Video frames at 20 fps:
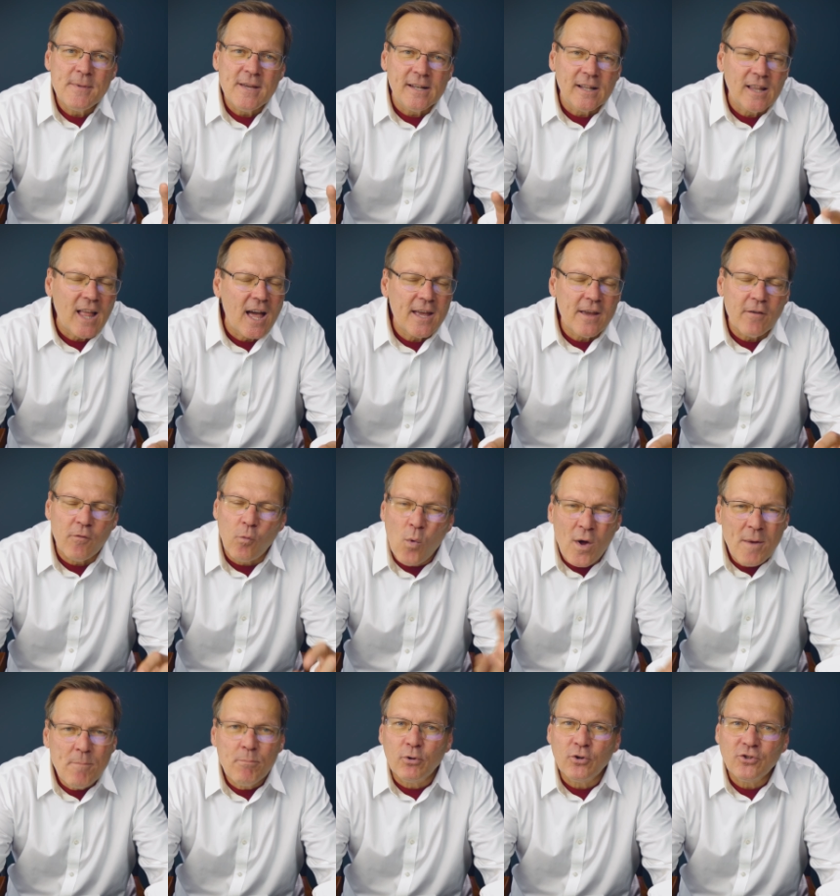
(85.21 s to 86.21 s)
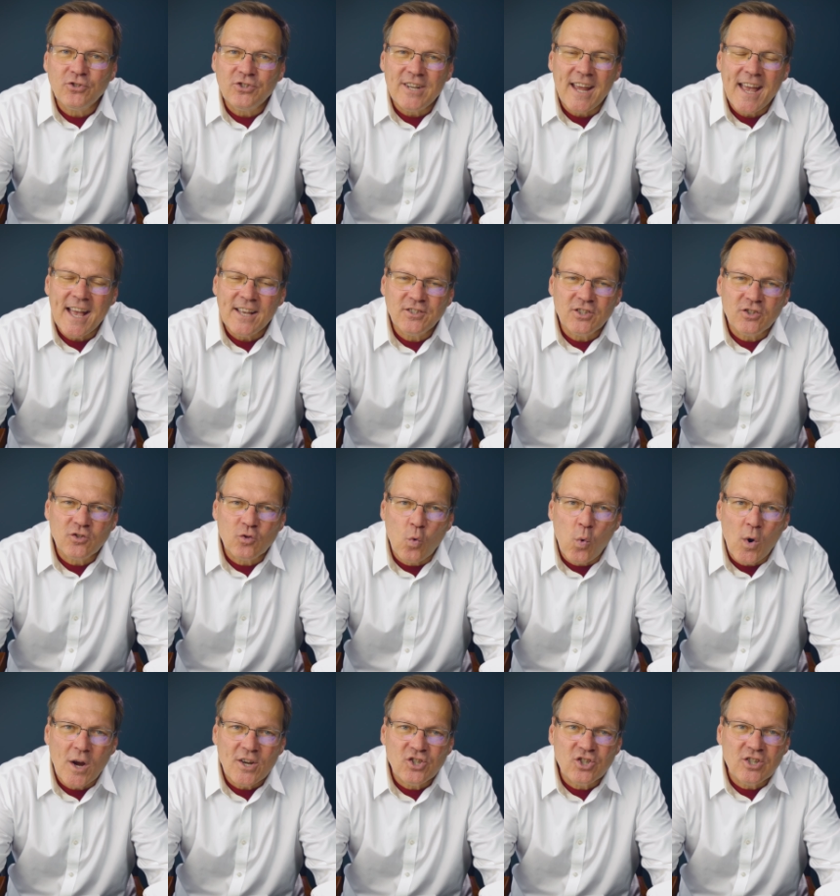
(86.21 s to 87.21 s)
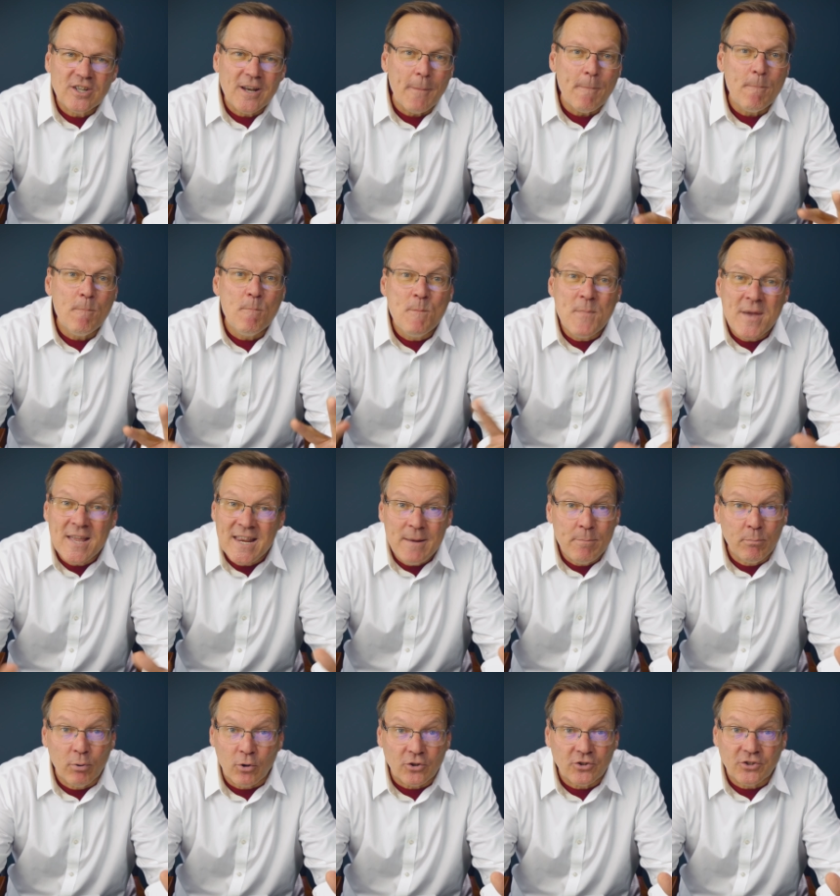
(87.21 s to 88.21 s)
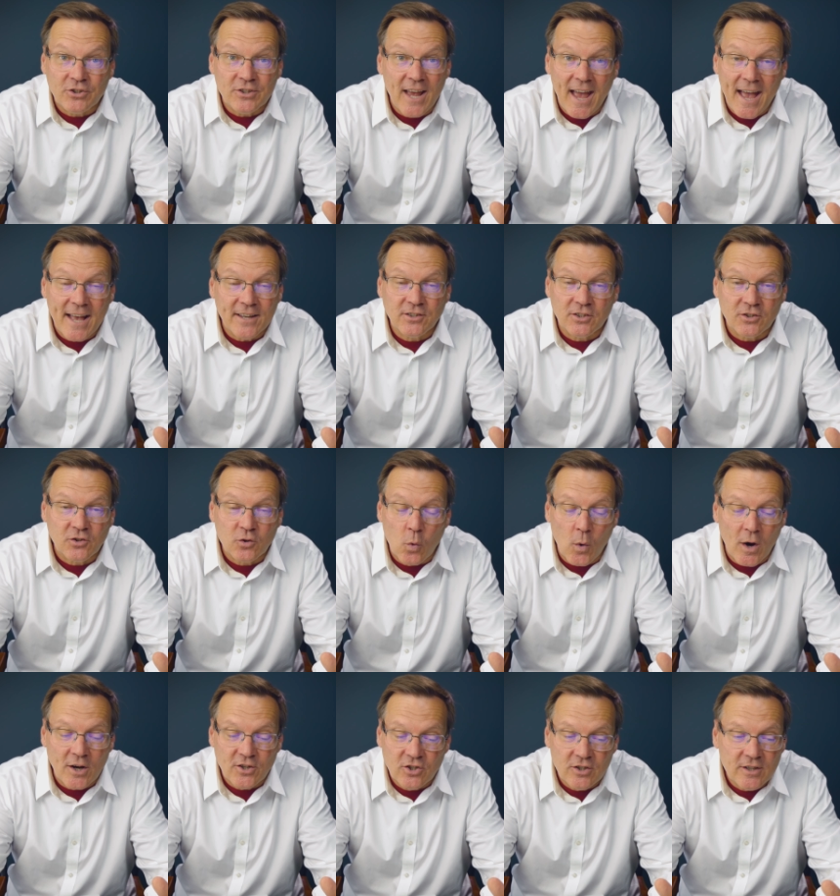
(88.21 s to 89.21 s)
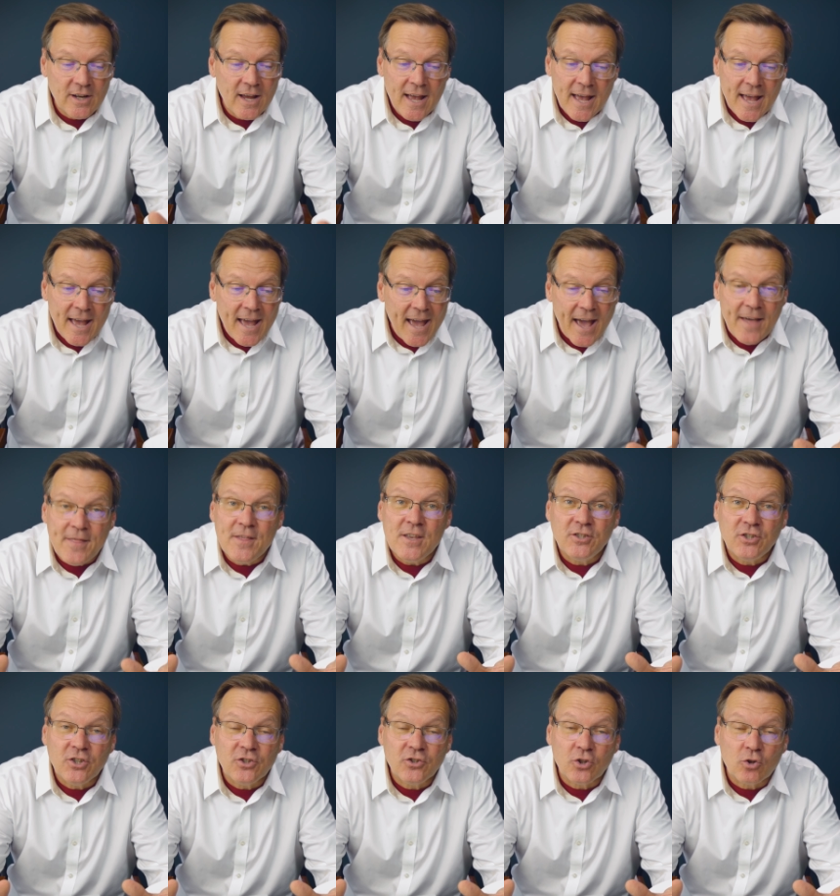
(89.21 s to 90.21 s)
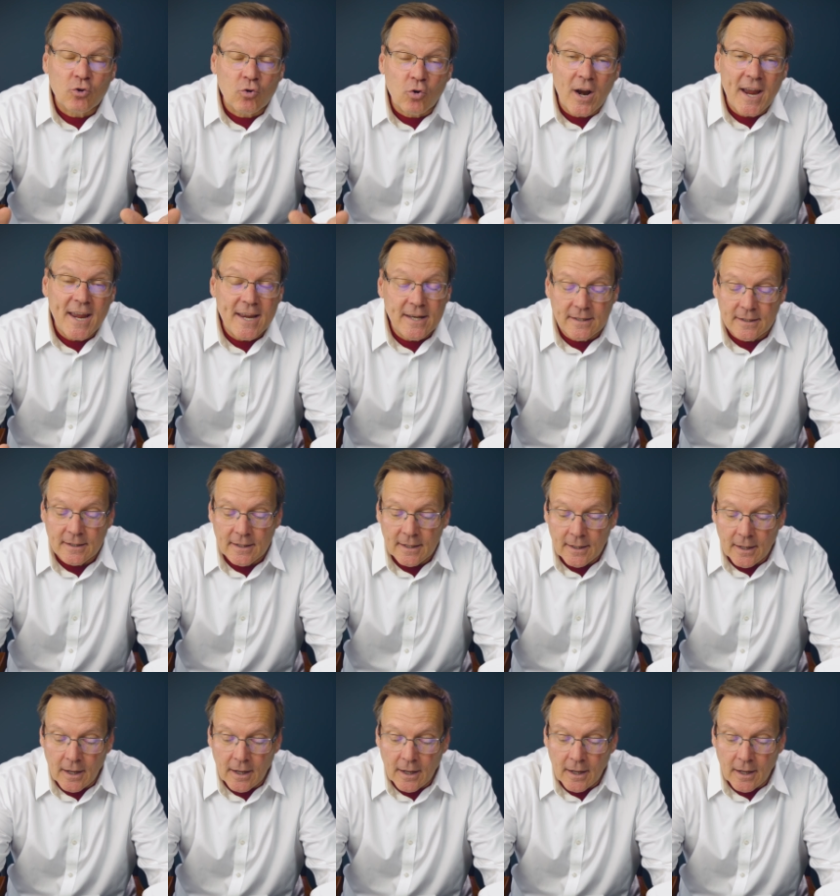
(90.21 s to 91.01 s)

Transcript: And if one person has this question, many person has this question, and this is a great